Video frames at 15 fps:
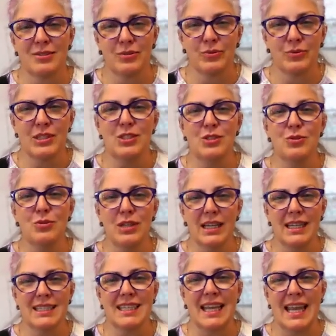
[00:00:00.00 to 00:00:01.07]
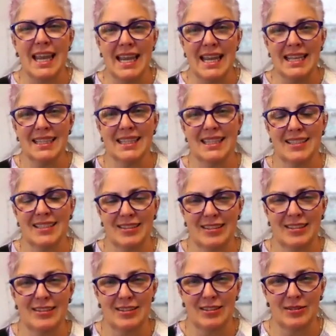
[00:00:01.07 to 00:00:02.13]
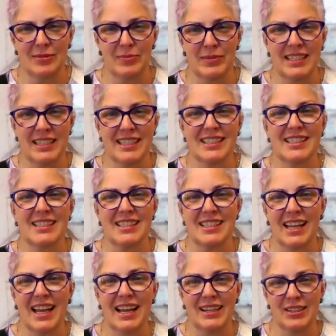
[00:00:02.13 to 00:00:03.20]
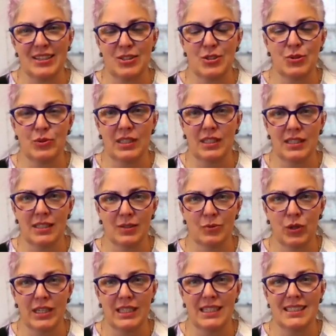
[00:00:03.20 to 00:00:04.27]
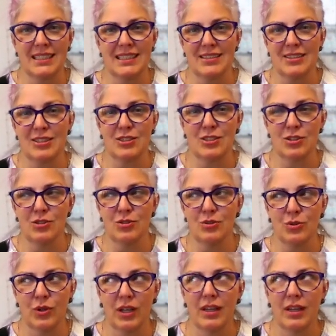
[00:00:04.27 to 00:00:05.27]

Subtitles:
When you guys hate this system because it's not doing what it needs to do,